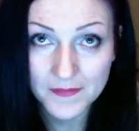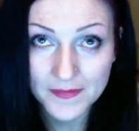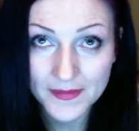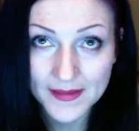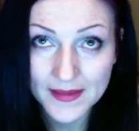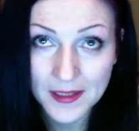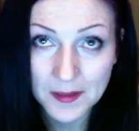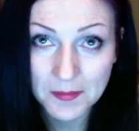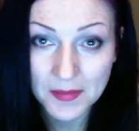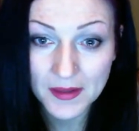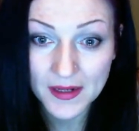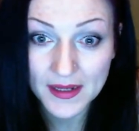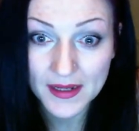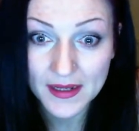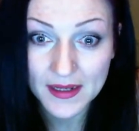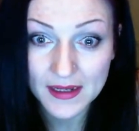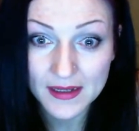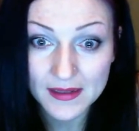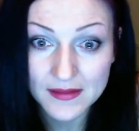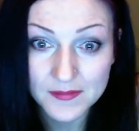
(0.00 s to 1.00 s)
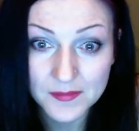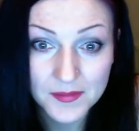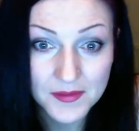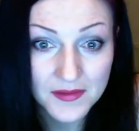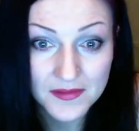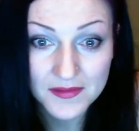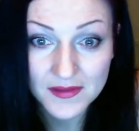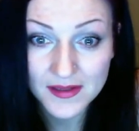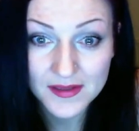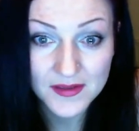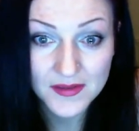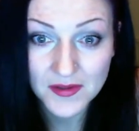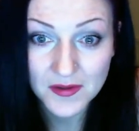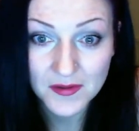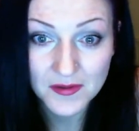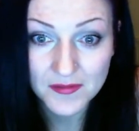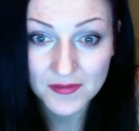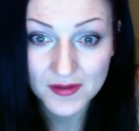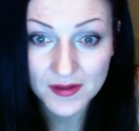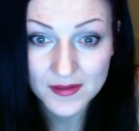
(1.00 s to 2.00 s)
Did I blink, guys? Because I don't
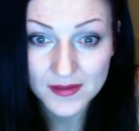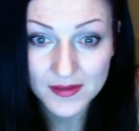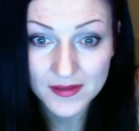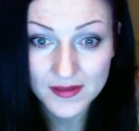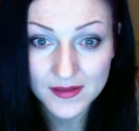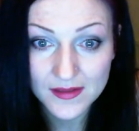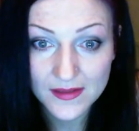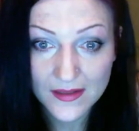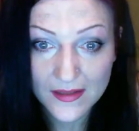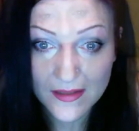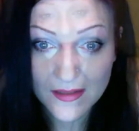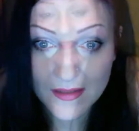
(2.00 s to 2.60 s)
know if I did.